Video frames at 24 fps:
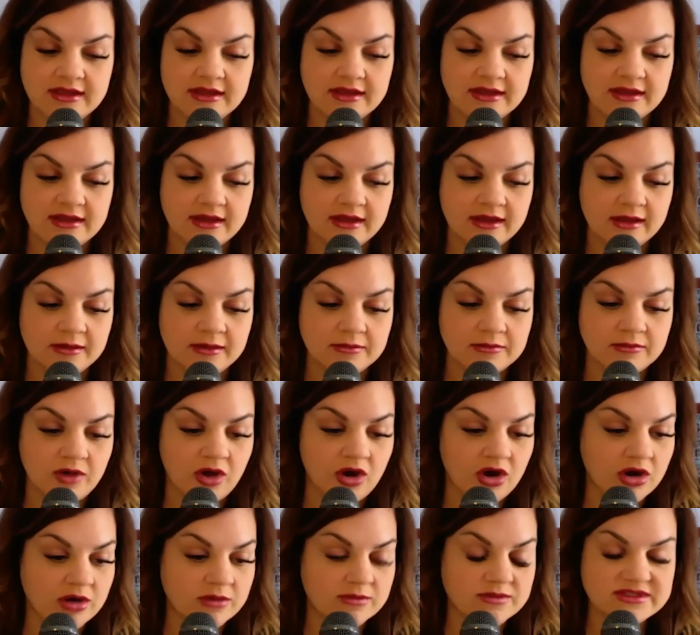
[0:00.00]
Um,
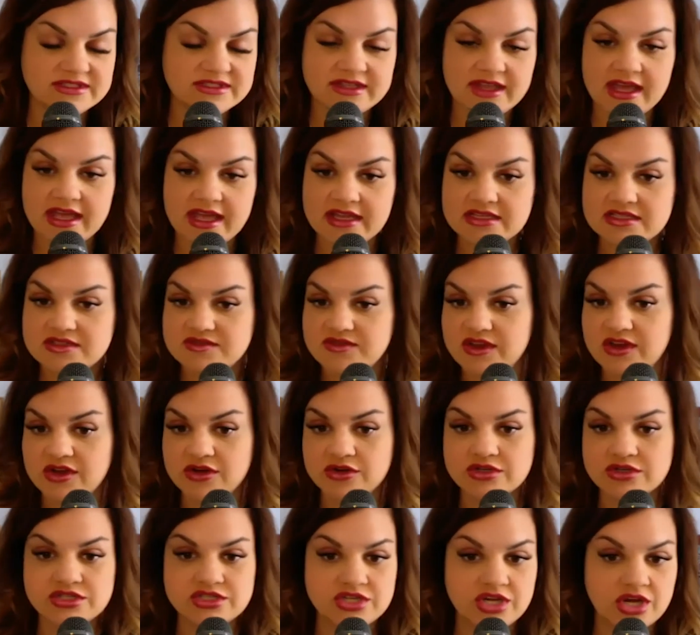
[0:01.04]
arms, legs,
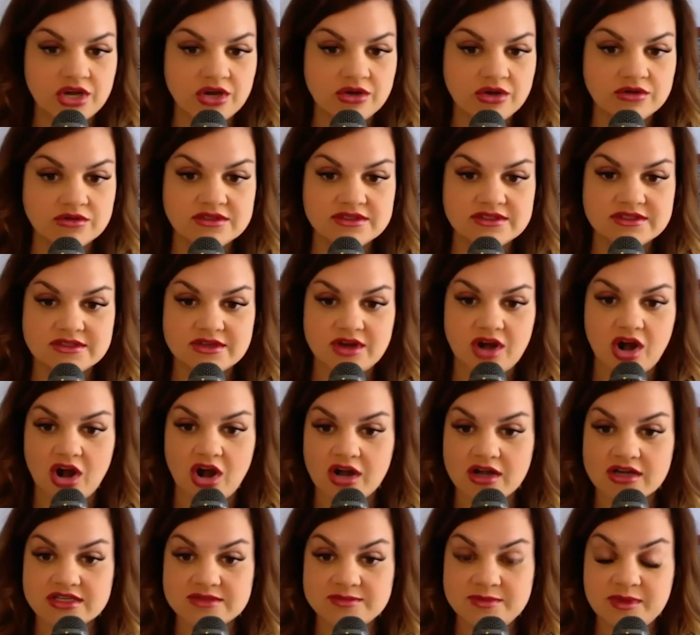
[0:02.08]
fingers, toes.
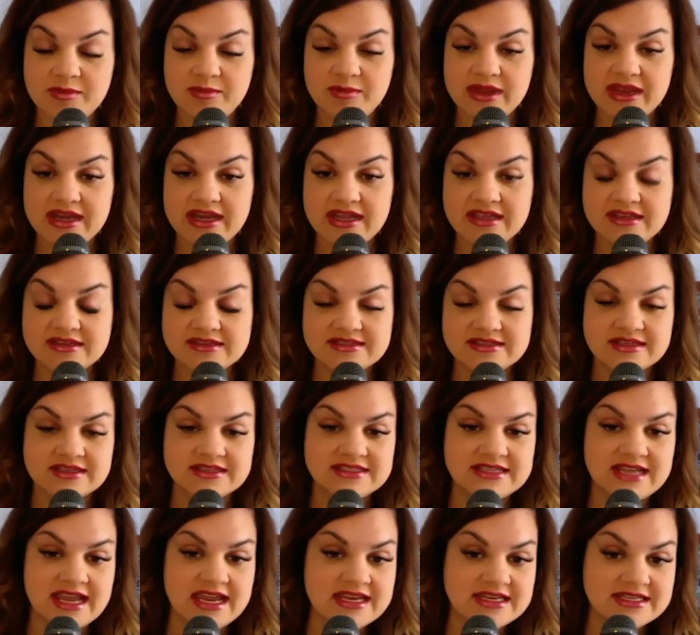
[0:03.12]
Heart has been beating
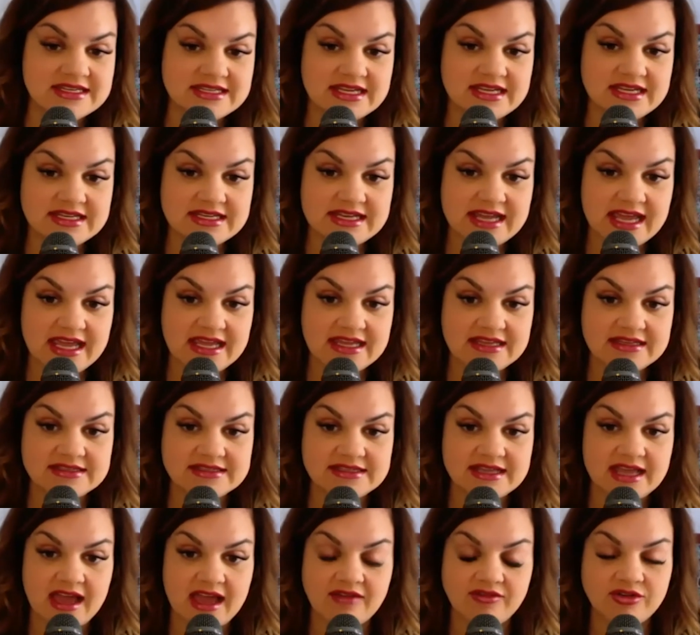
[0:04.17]
since 18 days
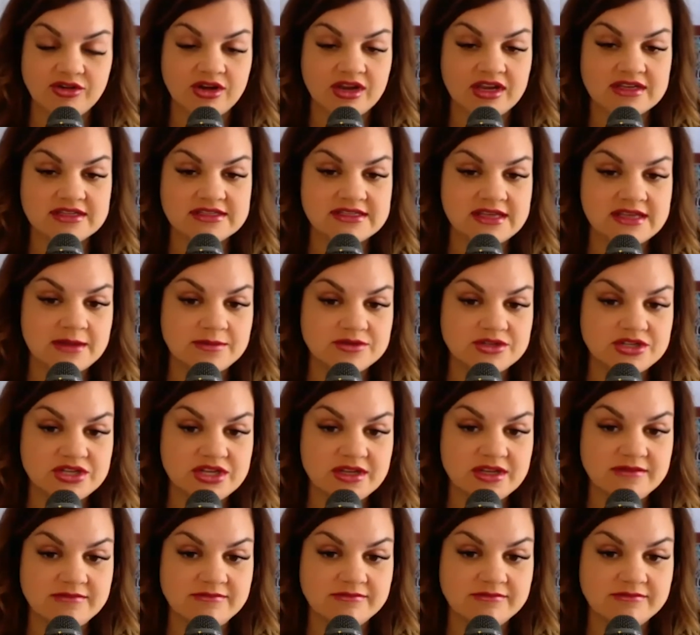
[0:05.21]
after conception.